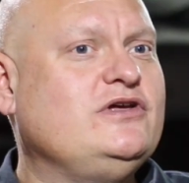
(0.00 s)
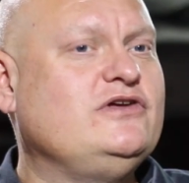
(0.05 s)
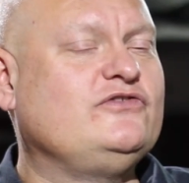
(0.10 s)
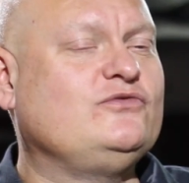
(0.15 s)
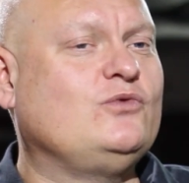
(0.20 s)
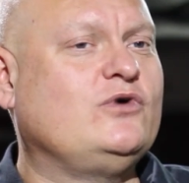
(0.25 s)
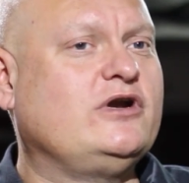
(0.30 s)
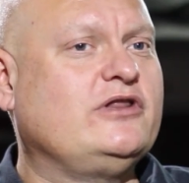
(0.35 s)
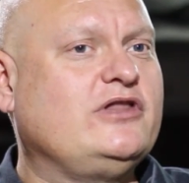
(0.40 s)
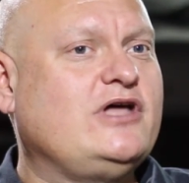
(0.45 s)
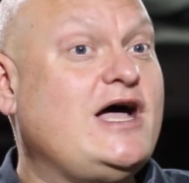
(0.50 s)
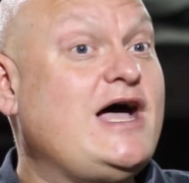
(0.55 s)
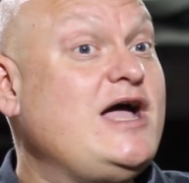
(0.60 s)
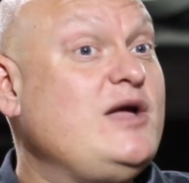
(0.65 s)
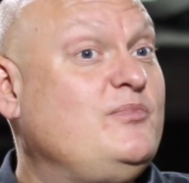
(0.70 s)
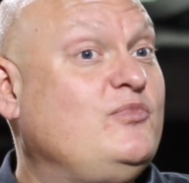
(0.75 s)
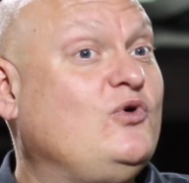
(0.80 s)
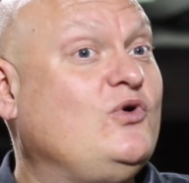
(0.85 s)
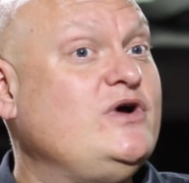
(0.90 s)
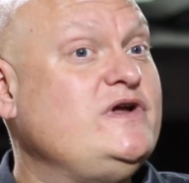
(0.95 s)
is one of the
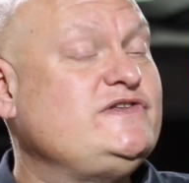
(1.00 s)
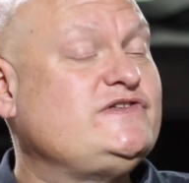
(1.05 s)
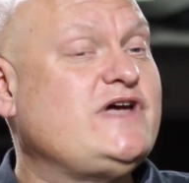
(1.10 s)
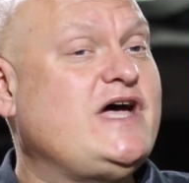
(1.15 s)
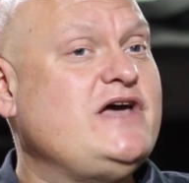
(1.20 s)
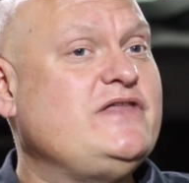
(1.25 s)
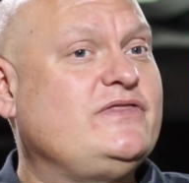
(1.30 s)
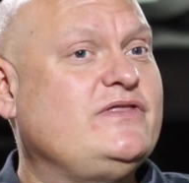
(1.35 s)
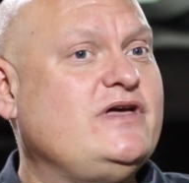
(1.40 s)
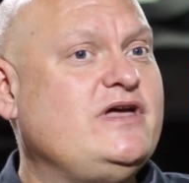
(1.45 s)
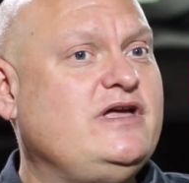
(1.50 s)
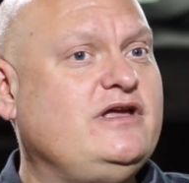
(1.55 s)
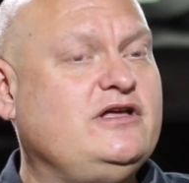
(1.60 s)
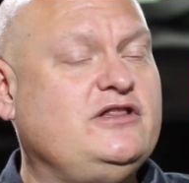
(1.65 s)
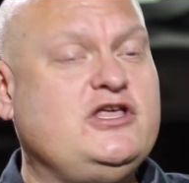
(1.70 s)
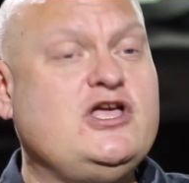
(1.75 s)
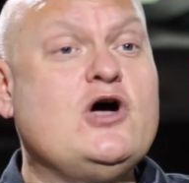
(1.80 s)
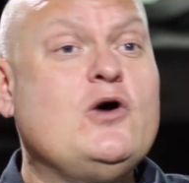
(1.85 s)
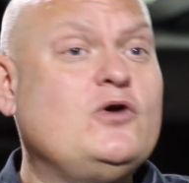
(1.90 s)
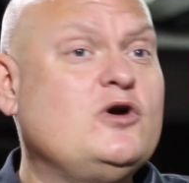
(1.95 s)
high points, I think.
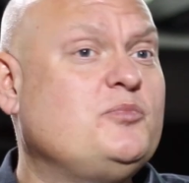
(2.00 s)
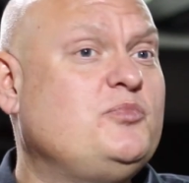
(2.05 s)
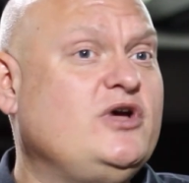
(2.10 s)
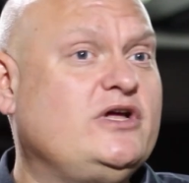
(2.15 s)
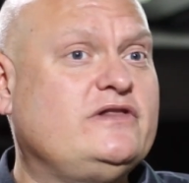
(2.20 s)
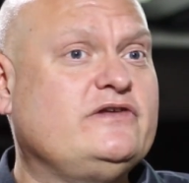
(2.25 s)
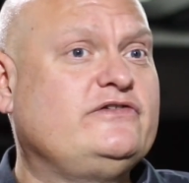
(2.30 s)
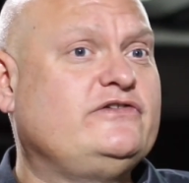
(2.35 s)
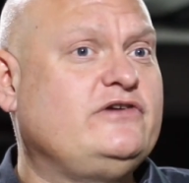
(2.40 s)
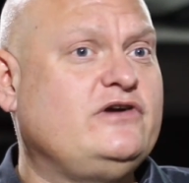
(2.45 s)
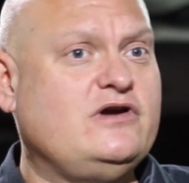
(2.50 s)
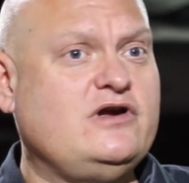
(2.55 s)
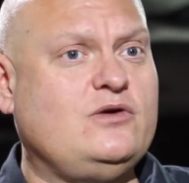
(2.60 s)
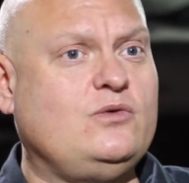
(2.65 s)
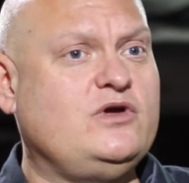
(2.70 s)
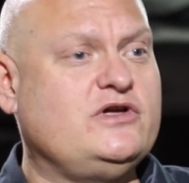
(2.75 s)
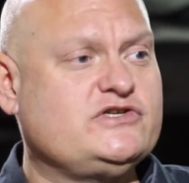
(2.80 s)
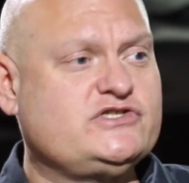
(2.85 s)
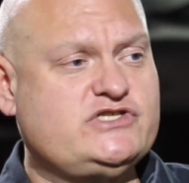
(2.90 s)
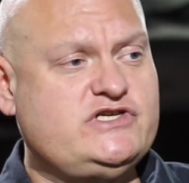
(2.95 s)
And the owner picked the steering
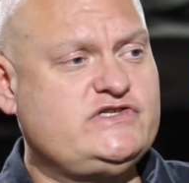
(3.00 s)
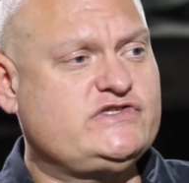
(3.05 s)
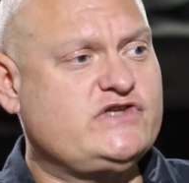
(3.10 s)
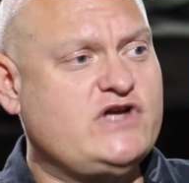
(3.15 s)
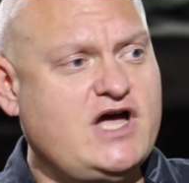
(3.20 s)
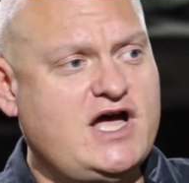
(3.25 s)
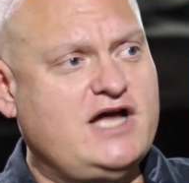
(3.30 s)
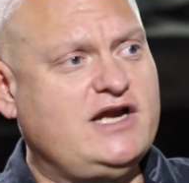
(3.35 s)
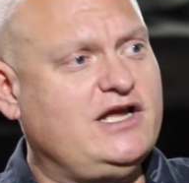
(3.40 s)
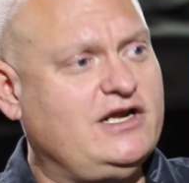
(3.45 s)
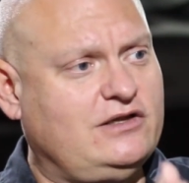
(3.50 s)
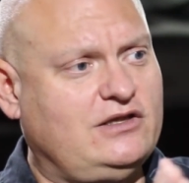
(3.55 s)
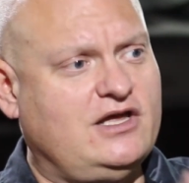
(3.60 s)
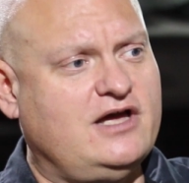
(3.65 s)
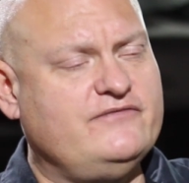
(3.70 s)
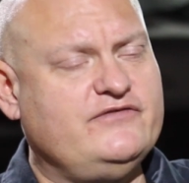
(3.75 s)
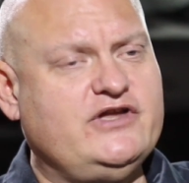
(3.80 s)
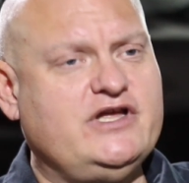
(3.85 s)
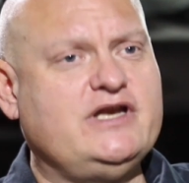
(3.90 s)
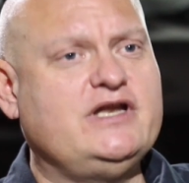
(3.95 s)
wheel. She saw it and
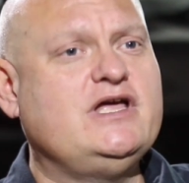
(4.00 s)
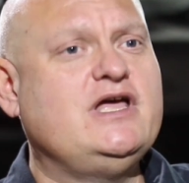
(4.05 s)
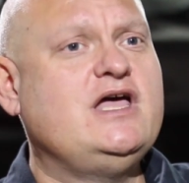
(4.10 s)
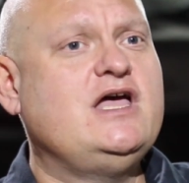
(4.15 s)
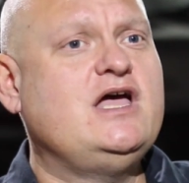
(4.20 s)
loved it.